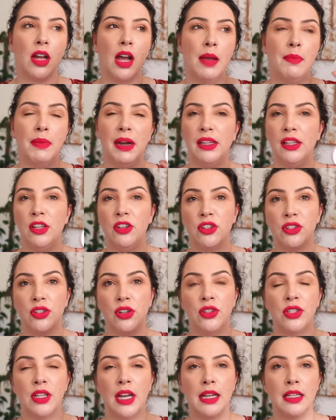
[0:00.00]
I mainly just
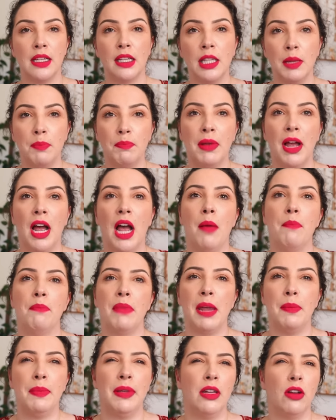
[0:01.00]
use it as a lip balm,
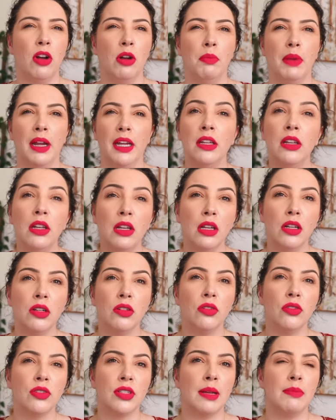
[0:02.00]
maybe on my
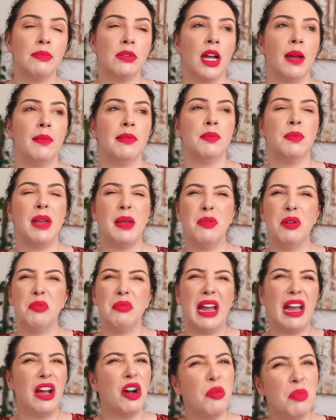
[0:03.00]
cuticles sometimes, maybe on
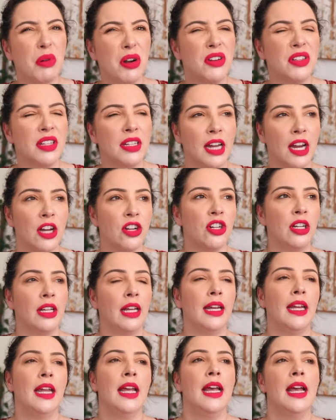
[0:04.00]
my elbows
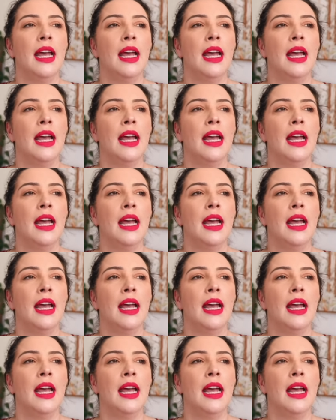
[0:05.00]
occasionally.